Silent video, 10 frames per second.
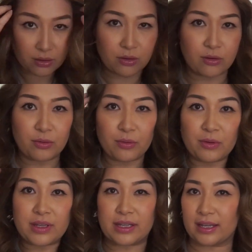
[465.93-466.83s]
Oh
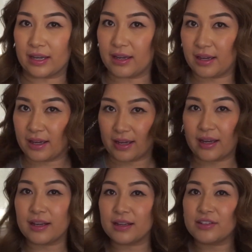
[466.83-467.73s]

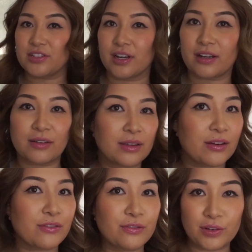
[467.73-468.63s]
yeah, check out
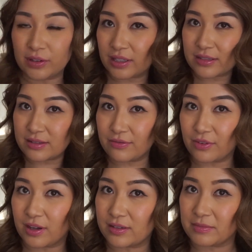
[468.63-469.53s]
that fullness and
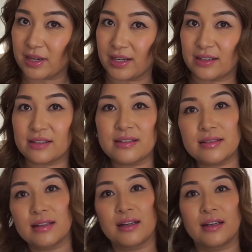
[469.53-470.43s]
volume, guys.
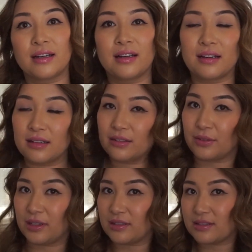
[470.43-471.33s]
What
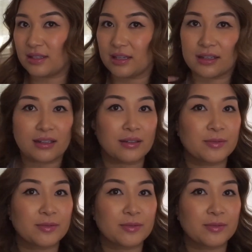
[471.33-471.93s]
do you guys think?